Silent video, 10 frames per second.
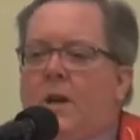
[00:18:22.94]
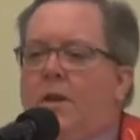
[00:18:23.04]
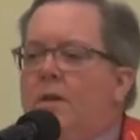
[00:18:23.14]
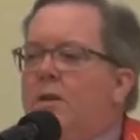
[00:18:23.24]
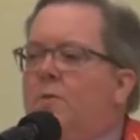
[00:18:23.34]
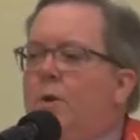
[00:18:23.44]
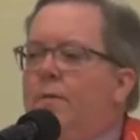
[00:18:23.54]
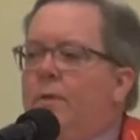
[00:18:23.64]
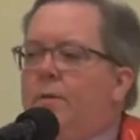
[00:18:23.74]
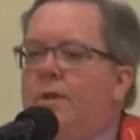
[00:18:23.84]
And this is one
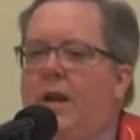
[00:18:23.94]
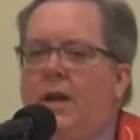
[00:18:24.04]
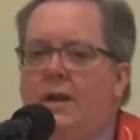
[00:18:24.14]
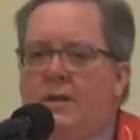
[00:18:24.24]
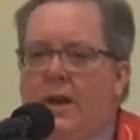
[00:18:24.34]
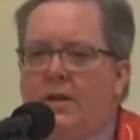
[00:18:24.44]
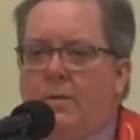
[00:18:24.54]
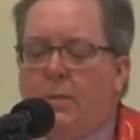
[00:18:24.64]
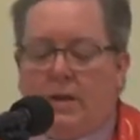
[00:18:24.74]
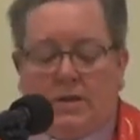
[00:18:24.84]
of those days as
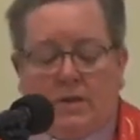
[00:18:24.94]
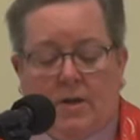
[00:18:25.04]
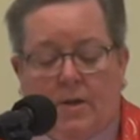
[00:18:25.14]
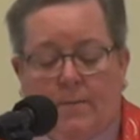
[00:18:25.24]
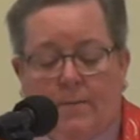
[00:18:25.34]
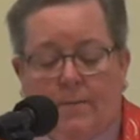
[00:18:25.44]
a minister